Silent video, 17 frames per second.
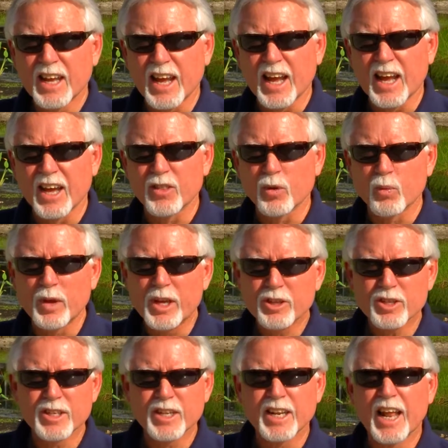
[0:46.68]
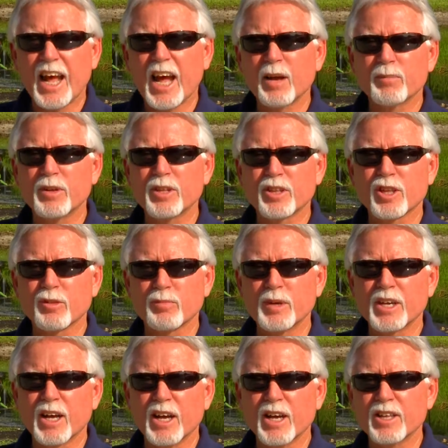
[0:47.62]
And the reason it happens is
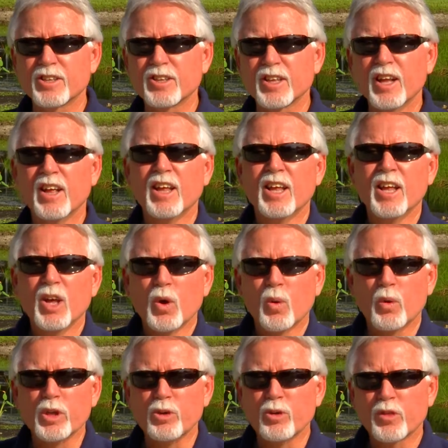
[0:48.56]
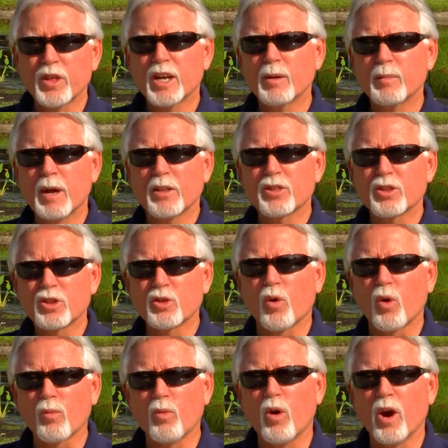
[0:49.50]
because when you think about
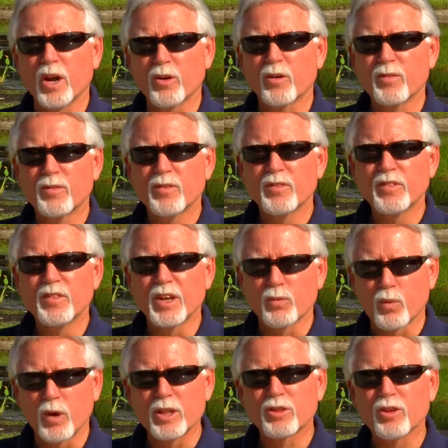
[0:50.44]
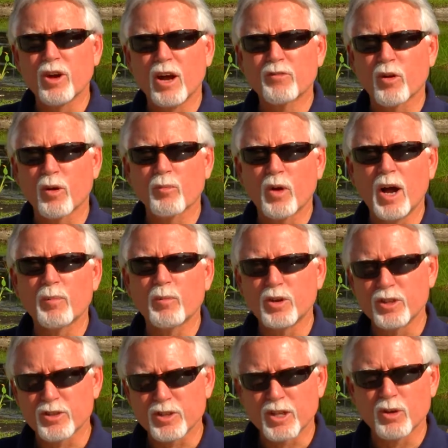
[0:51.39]
stormwater that runs off our
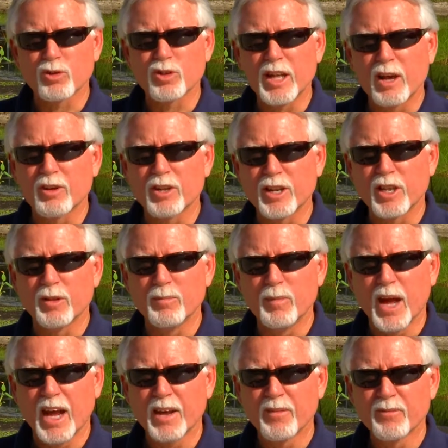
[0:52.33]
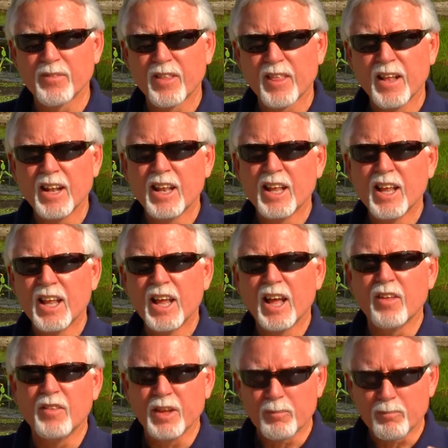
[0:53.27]
properties and goes down into the bay,
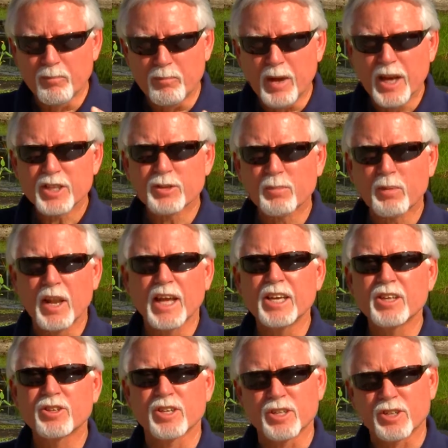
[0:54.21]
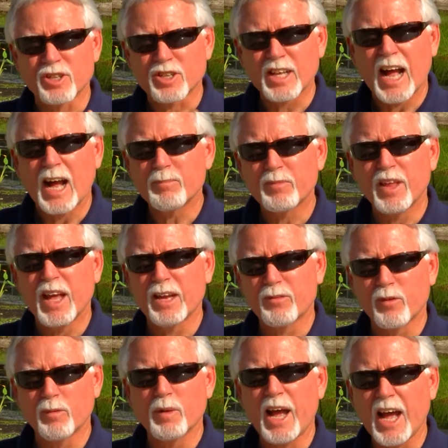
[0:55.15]
the best place to stop that
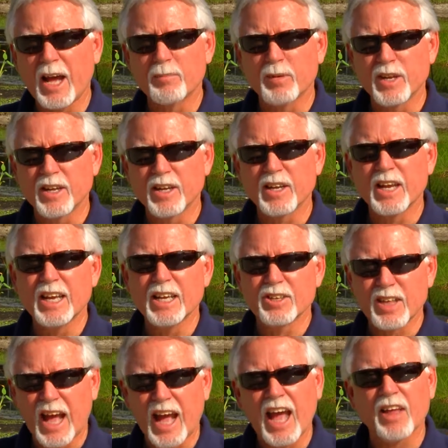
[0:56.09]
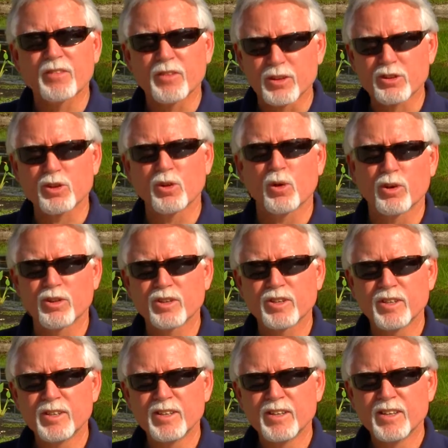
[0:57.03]
from happening is at the
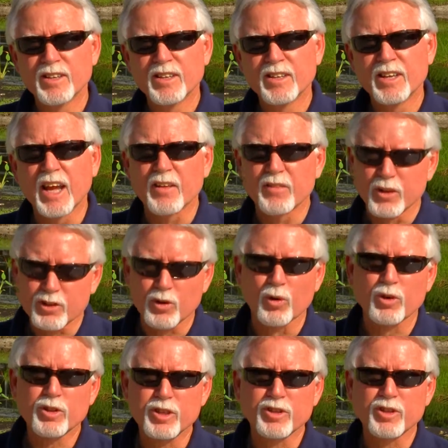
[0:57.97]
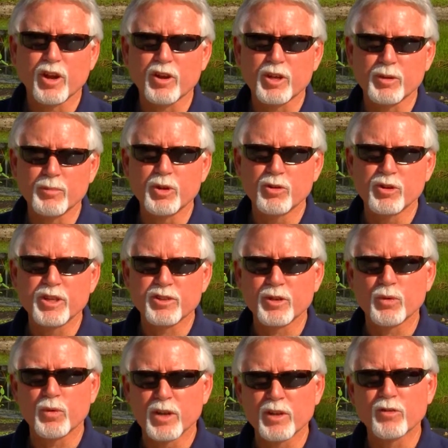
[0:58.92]
source. And the source is our communities
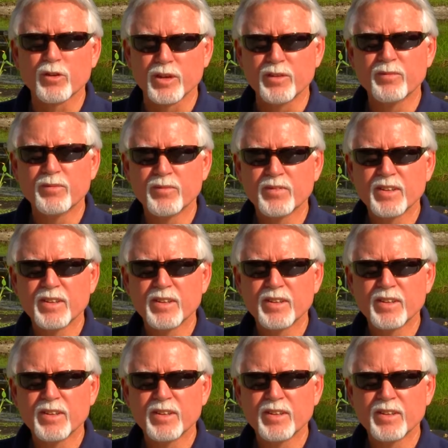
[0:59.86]
that we live in.